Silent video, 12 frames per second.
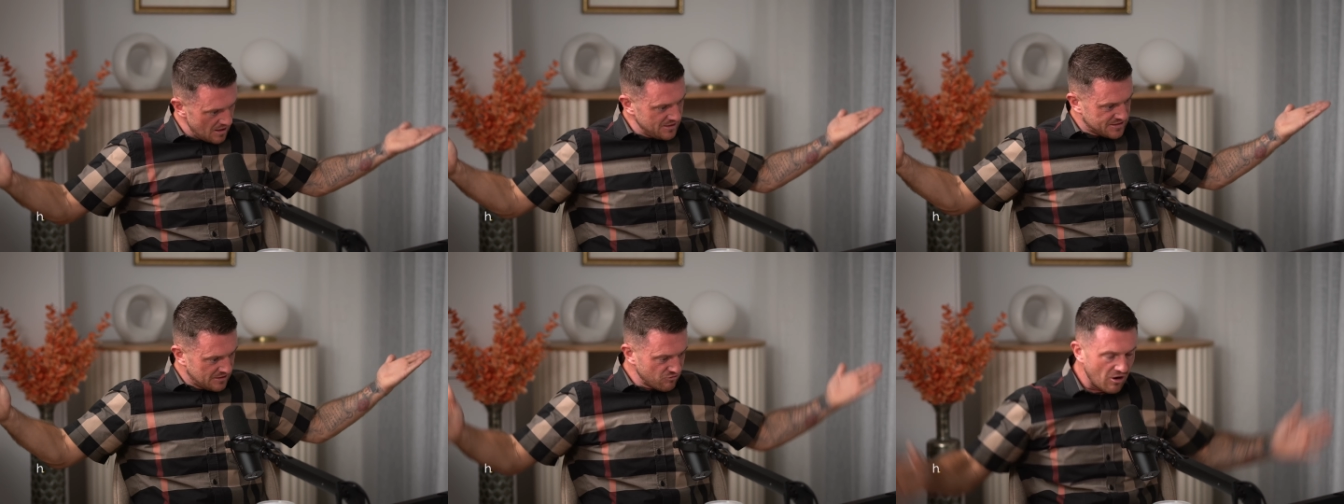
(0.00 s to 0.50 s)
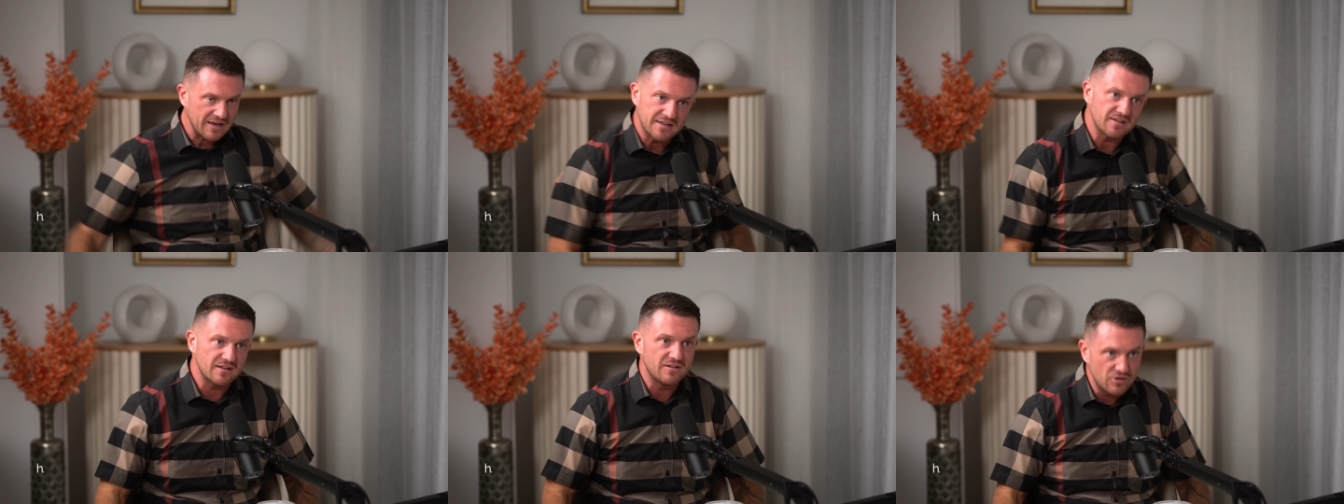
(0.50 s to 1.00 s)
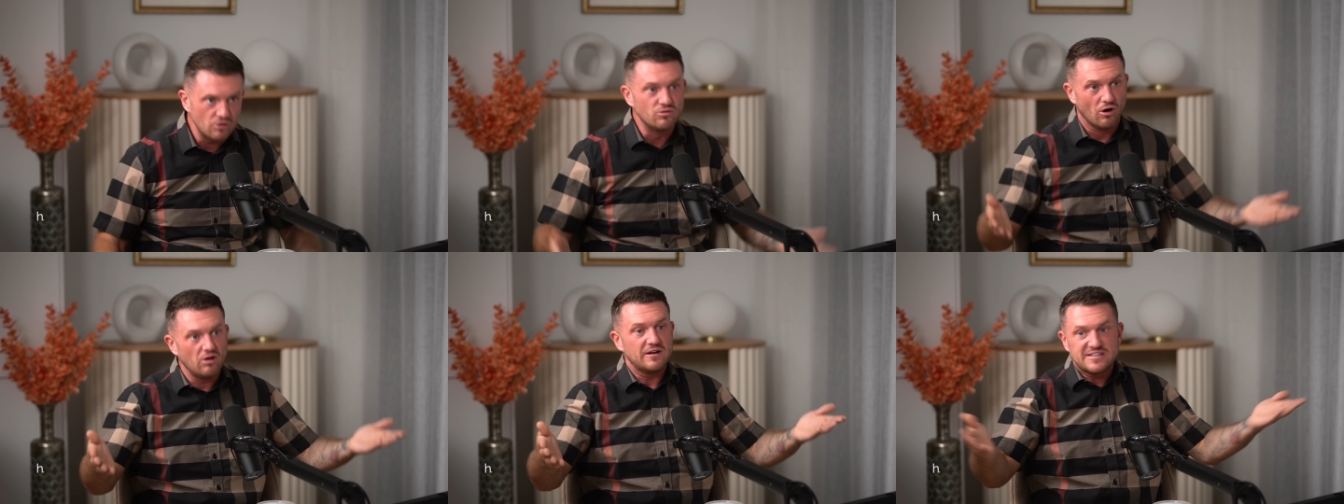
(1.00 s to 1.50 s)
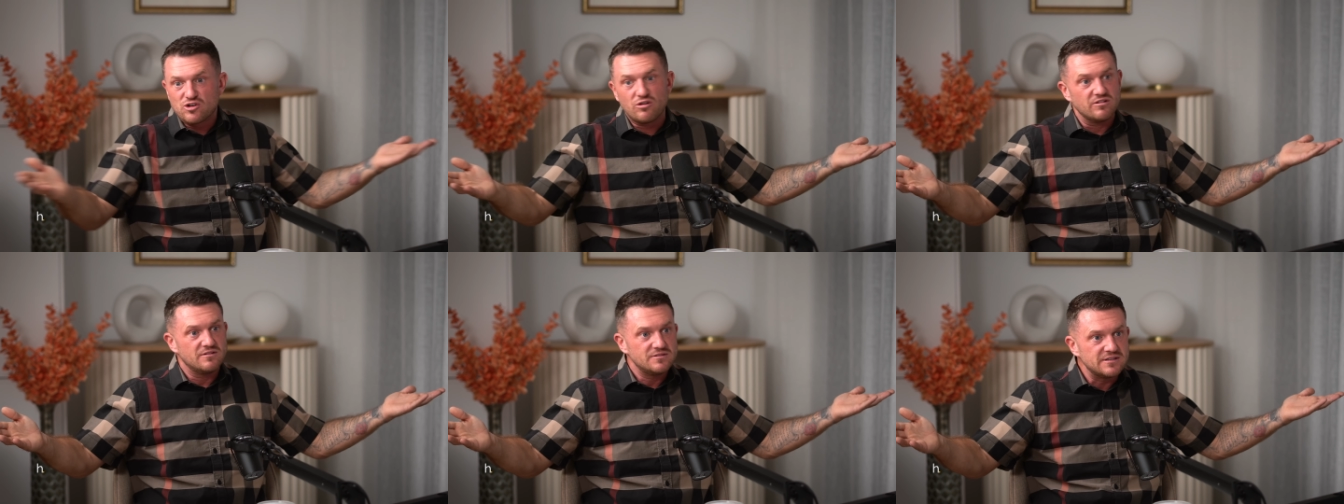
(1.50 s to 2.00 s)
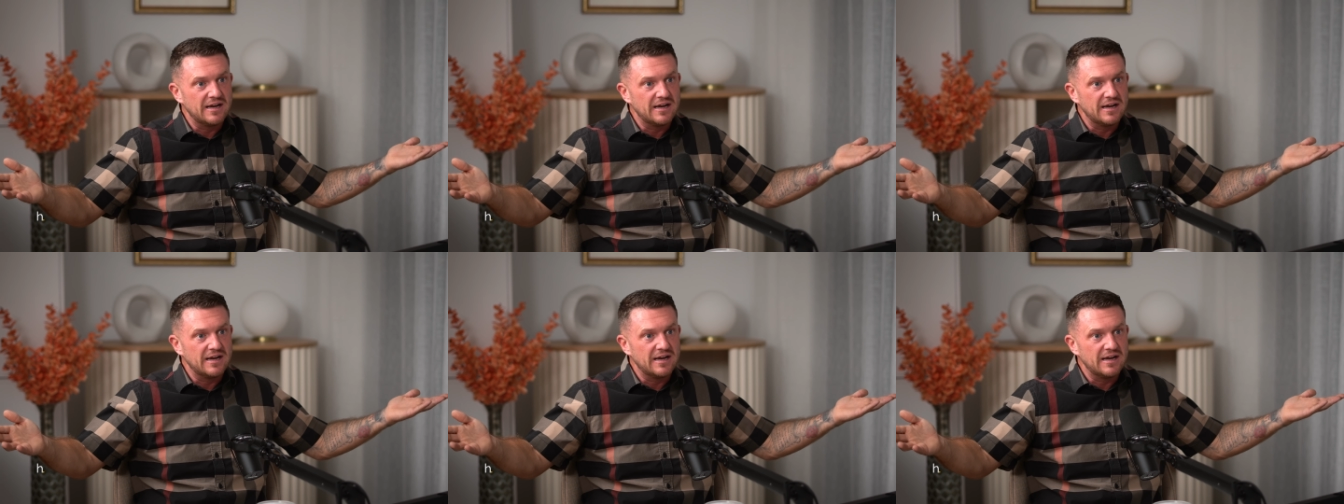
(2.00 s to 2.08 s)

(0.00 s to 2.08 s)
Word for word: I said, "Why well, you lot, it's on.